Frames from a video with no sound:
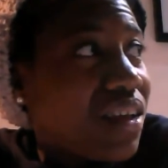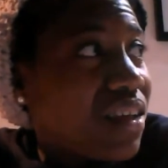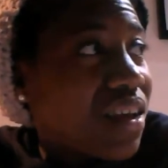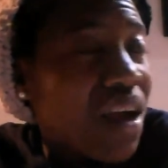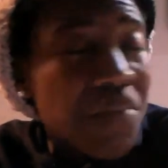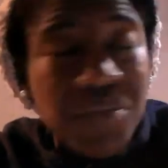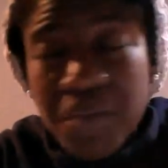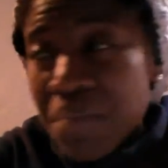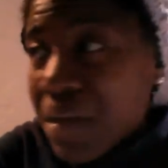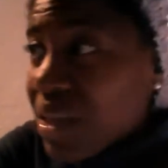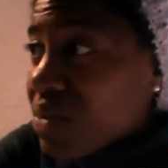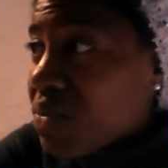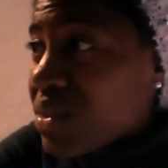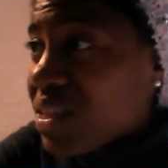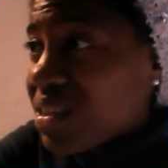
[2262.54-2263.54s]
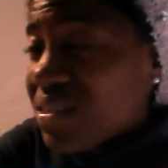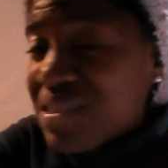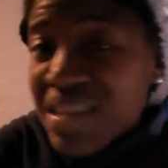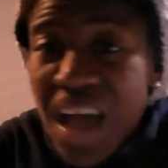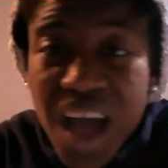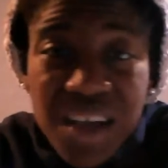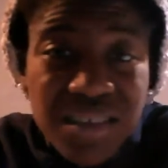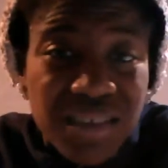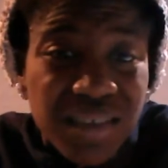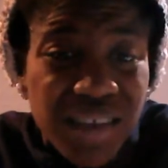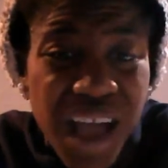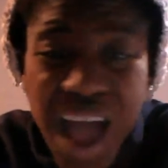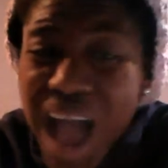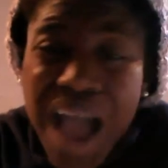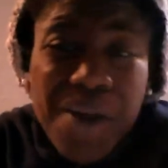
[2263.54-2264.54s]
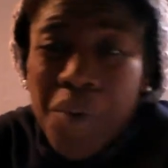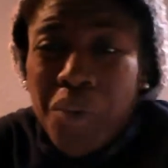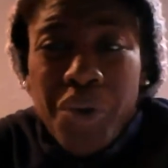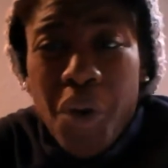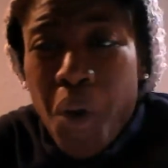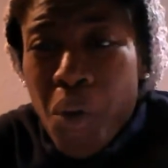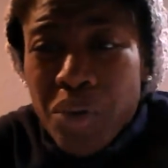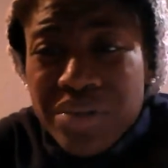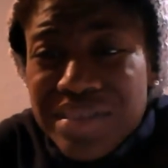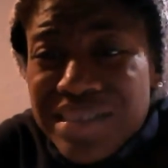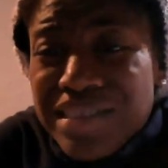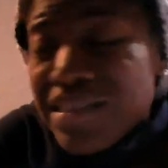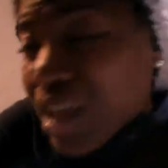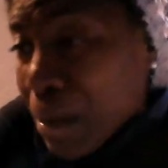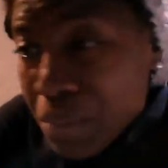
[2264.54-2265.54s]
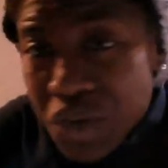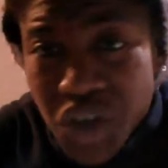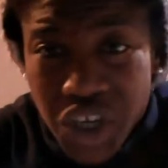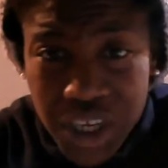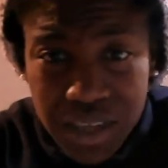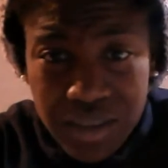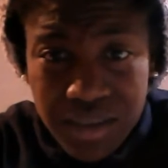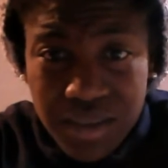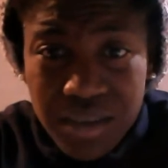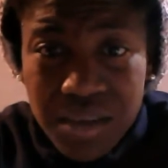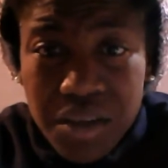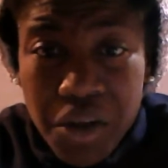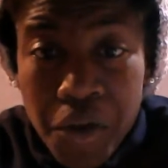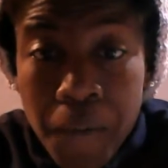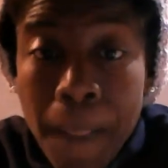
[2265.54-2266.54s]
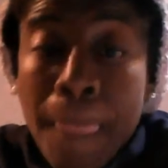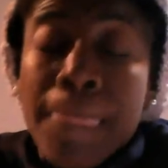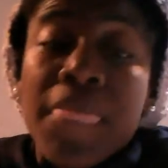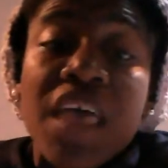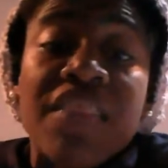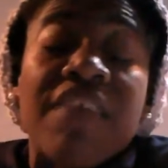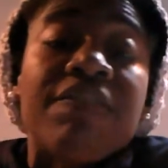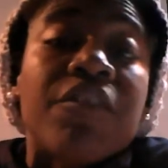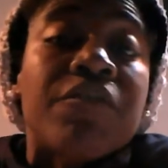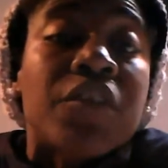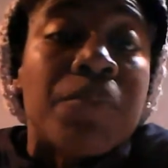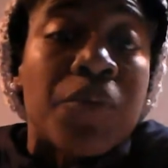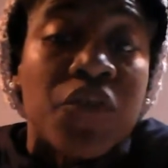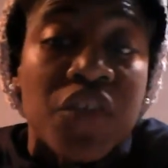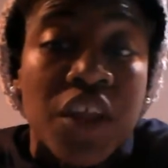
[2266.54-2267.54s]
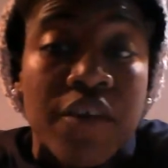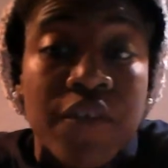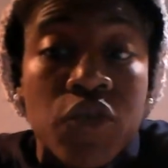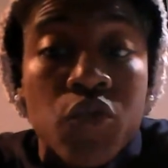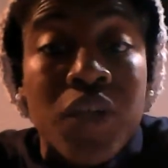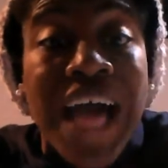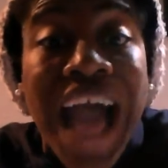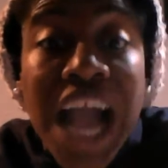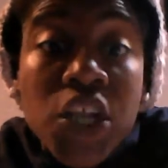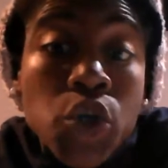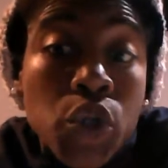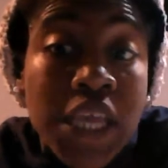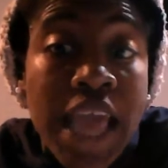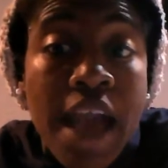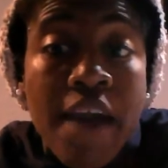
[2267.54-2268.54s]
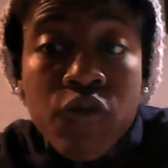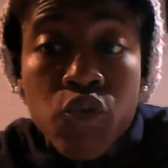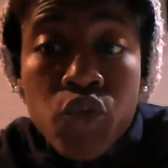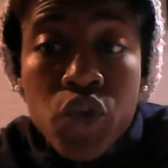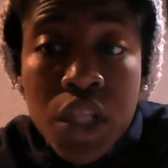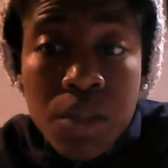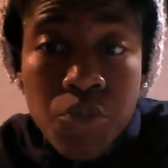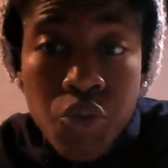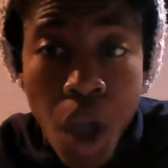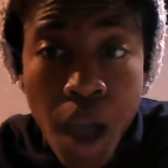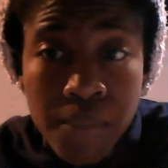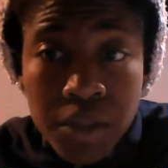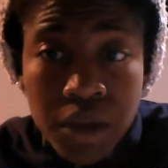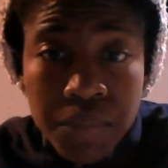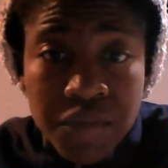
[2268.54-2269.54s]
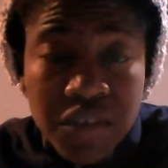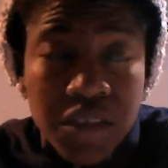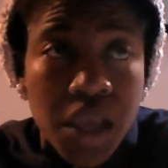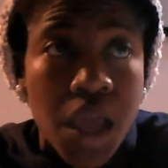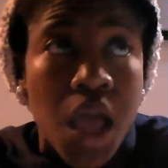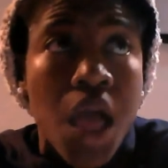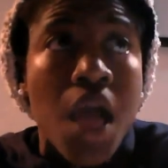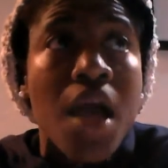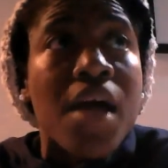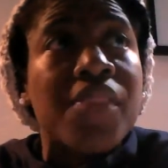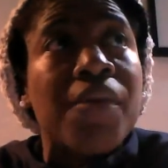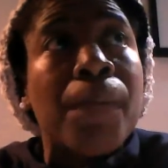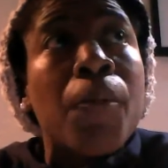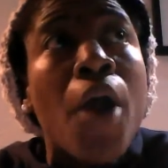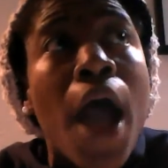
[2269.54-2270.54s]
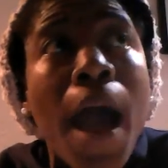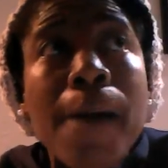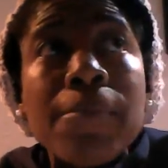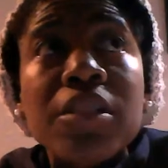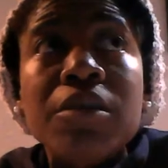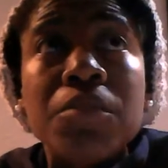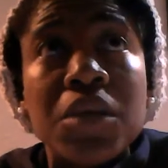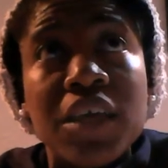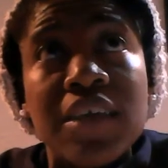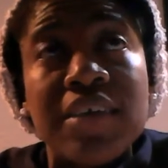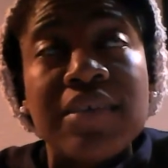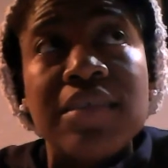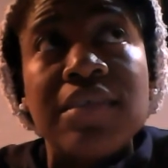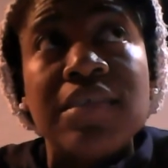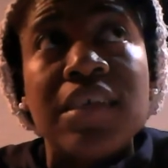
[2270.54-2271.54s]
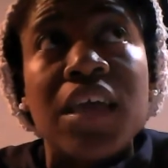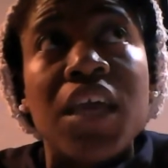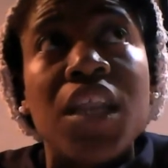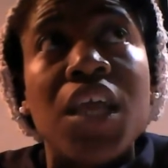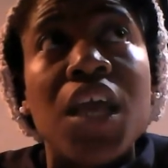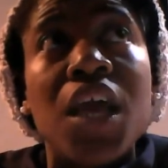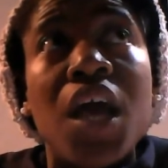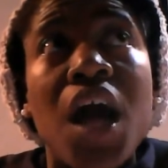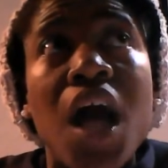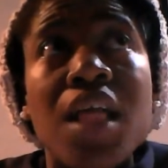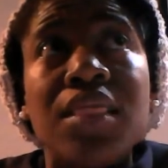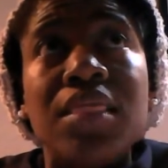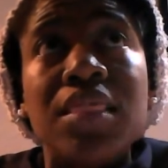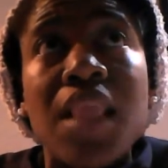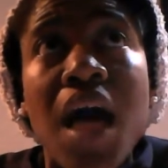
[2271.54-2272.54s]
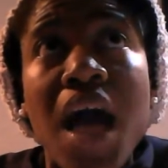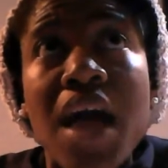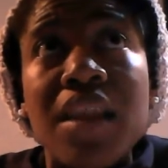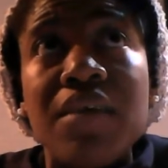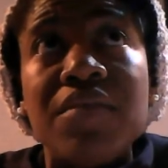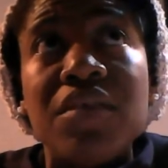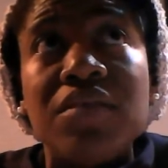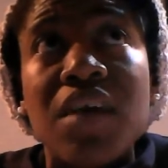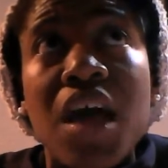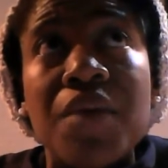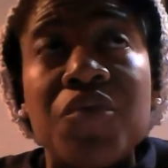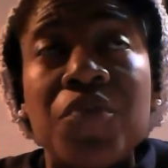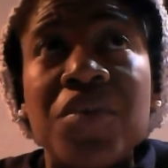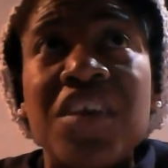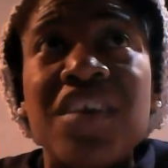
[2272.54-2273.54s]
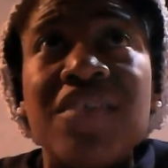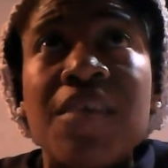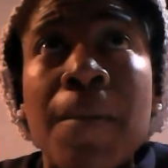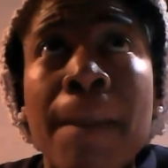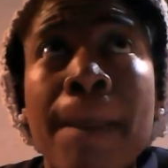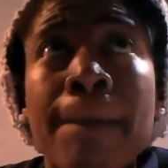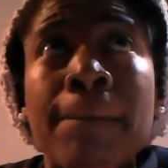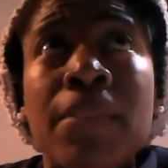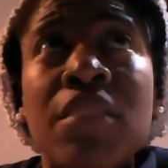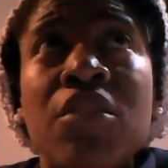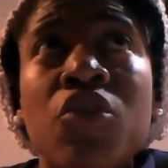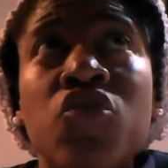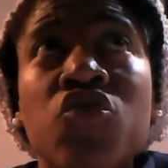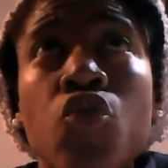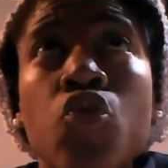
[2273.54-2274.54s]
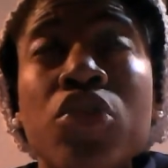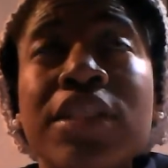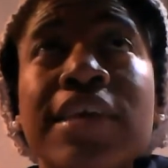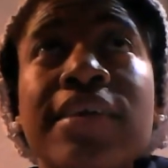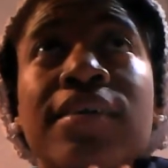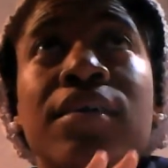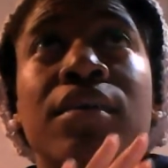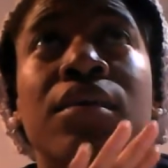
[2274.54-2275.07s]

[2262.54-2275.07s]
come to bed with his socks. I don't know. Dumb shit, you know? And then 50% of us will actually have real problems. And the problem is that a lot of the times, because there's only